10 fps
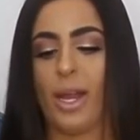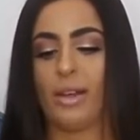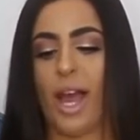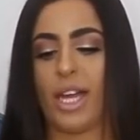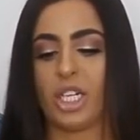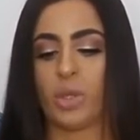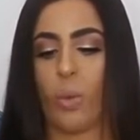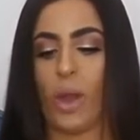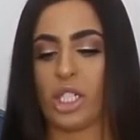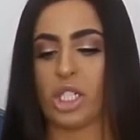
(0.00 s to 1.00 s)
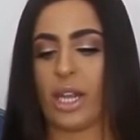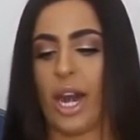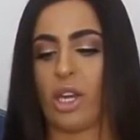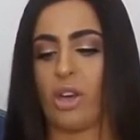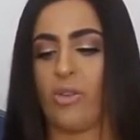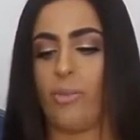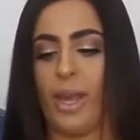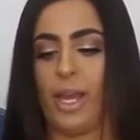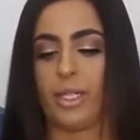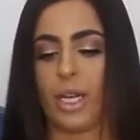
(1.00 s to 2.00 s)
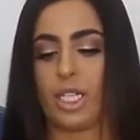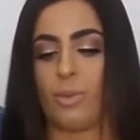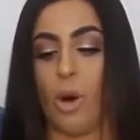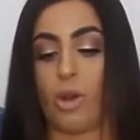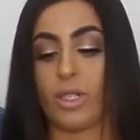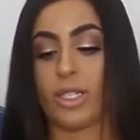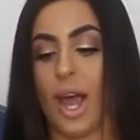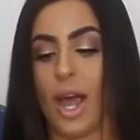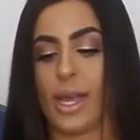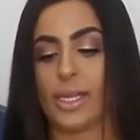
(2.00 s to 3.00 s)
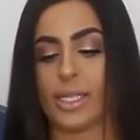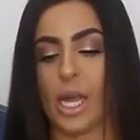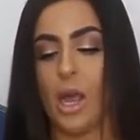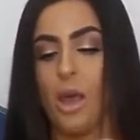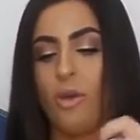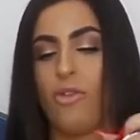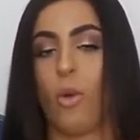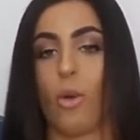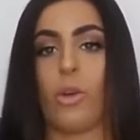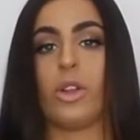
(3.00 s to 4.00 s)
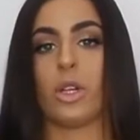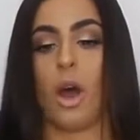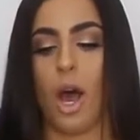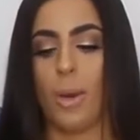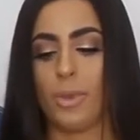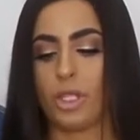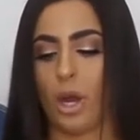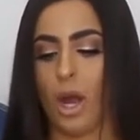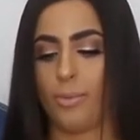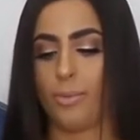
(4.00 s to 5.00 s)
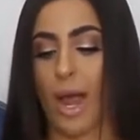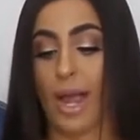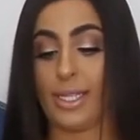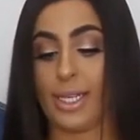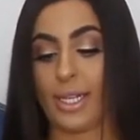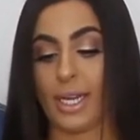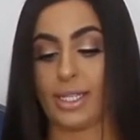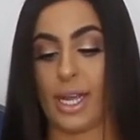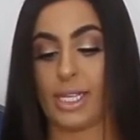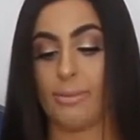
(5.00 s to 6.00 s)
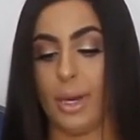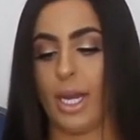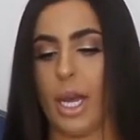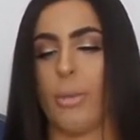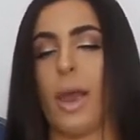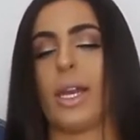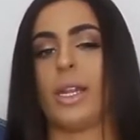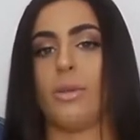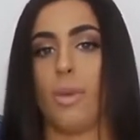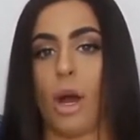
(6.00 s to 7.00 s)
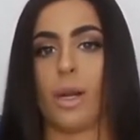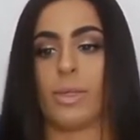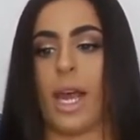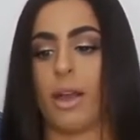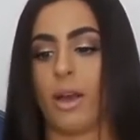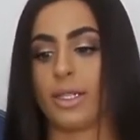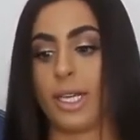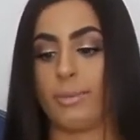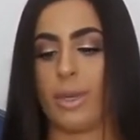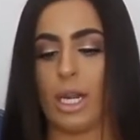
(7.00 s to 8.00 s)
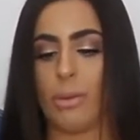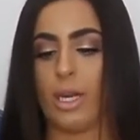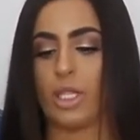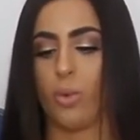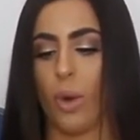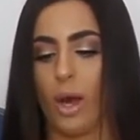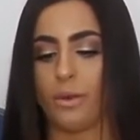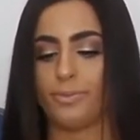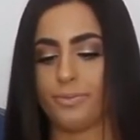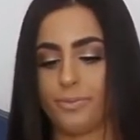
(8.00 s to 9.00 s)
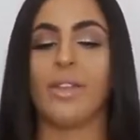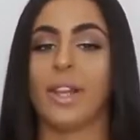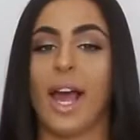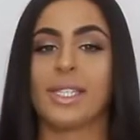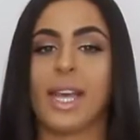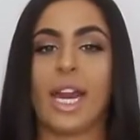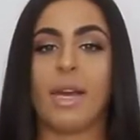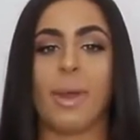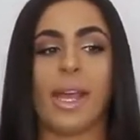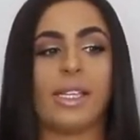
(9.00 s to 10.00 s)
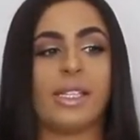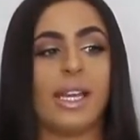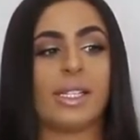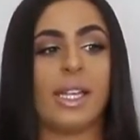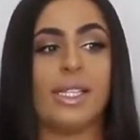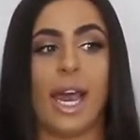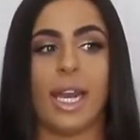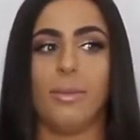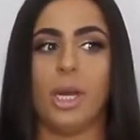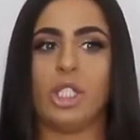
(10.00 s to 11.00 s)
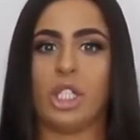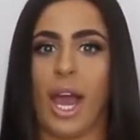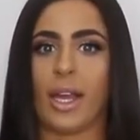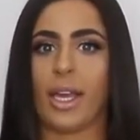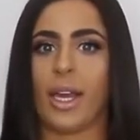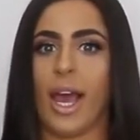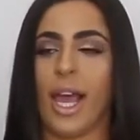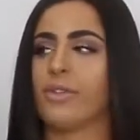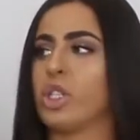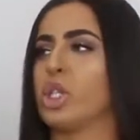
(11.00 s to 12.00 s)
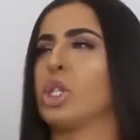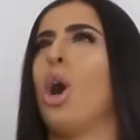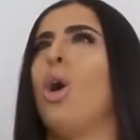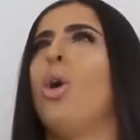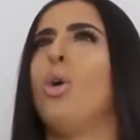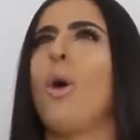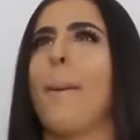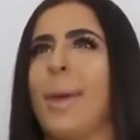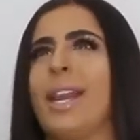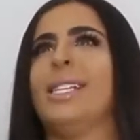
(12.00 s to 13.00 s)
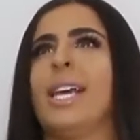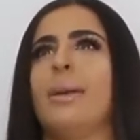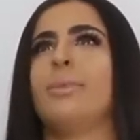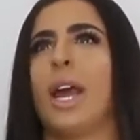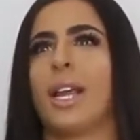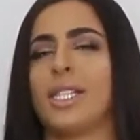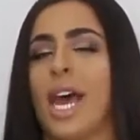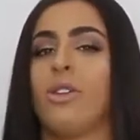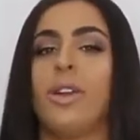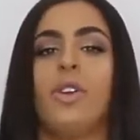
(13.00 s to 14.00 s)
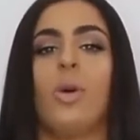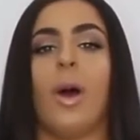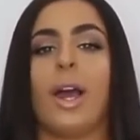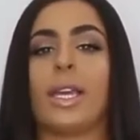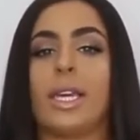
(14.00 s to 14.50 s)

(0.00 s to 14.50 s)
But I just wish that I could have picked a smaller size for the top. The top, I did get a size medium, and in the bottoms, I got a size medium as well. And the last item is this denim jacket. I have so many denim jackets. I don't even know